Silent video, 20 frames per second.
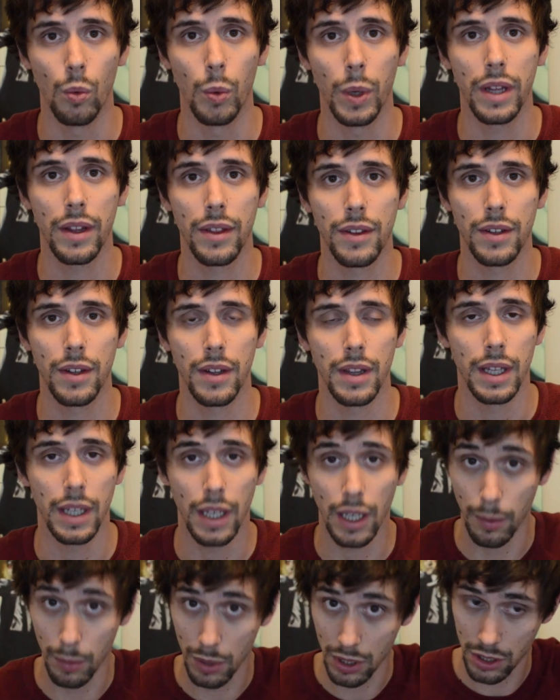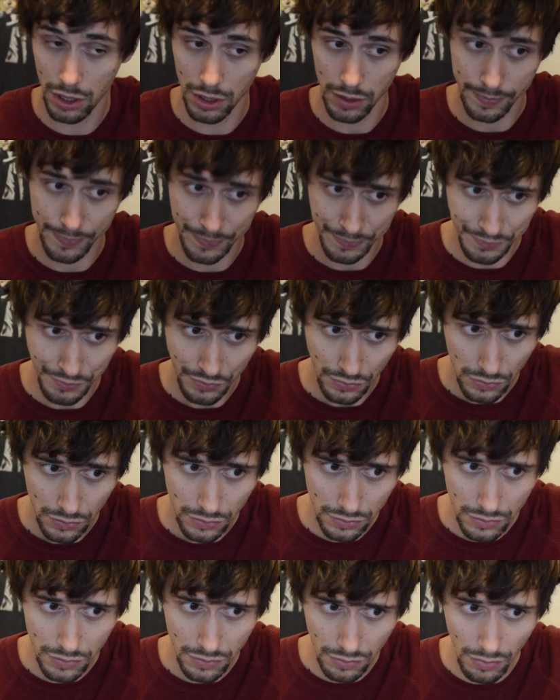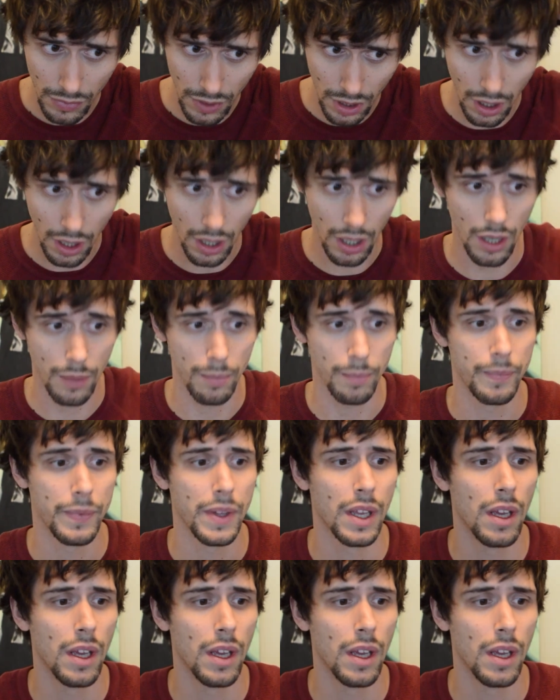width to the image. Um,